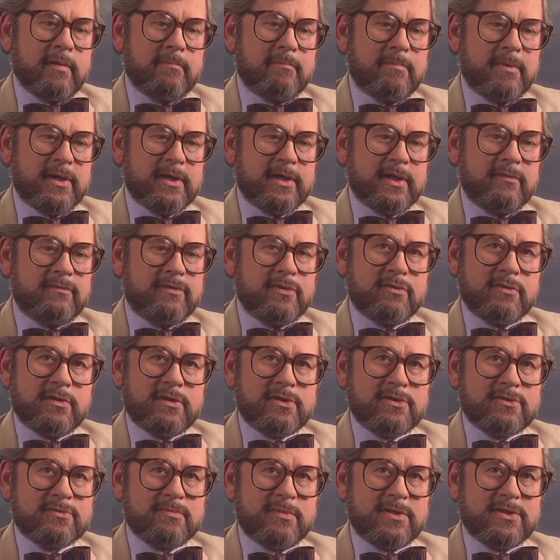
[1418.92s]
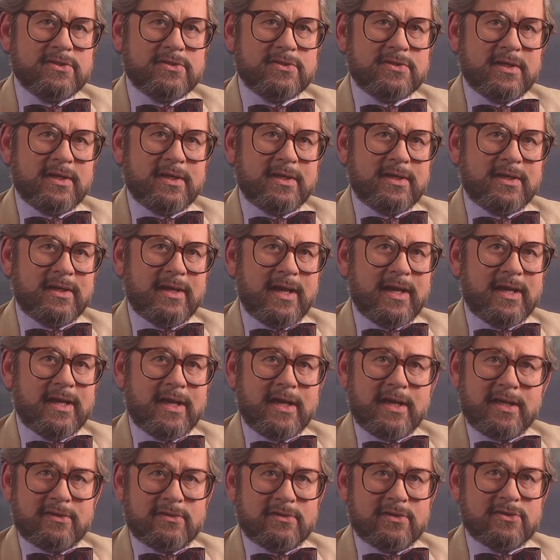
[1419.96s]
But if you ask me to say,
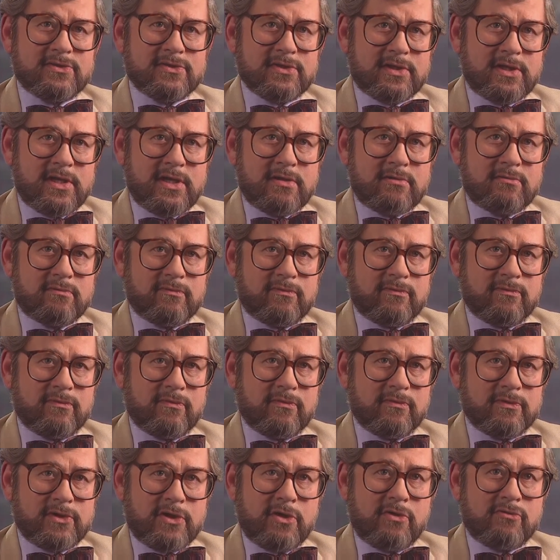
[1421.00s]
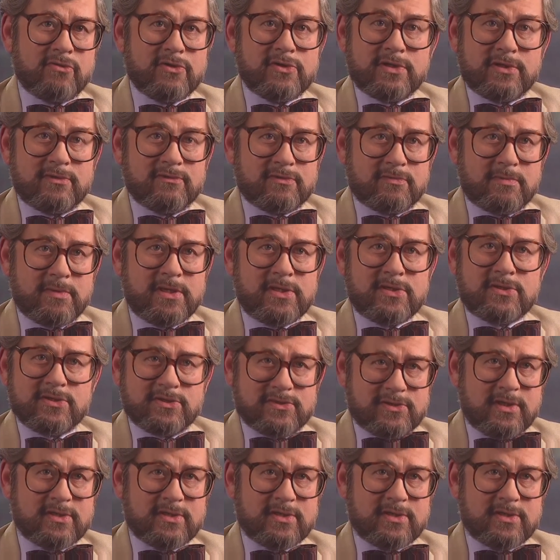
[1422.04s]
can this account for the origin of species,